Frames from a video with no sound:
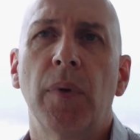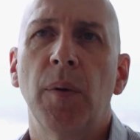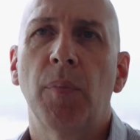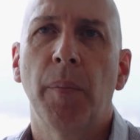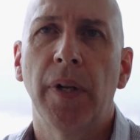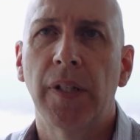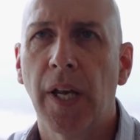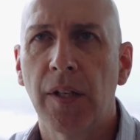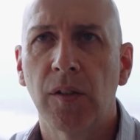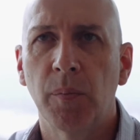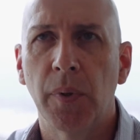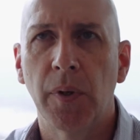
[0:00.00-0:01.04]

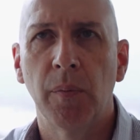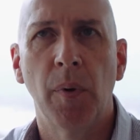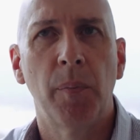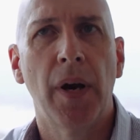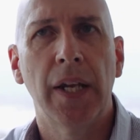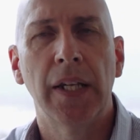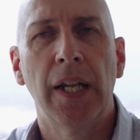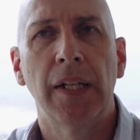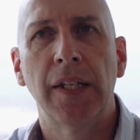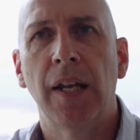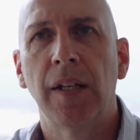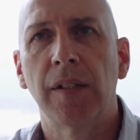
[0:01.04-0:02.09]
implementation period, but breaking
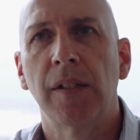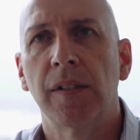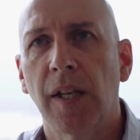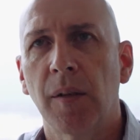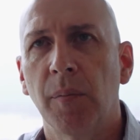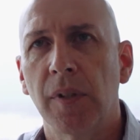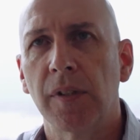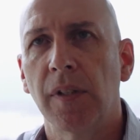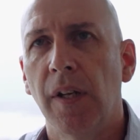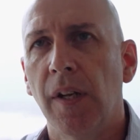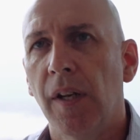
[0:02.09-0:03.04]
that down into segments.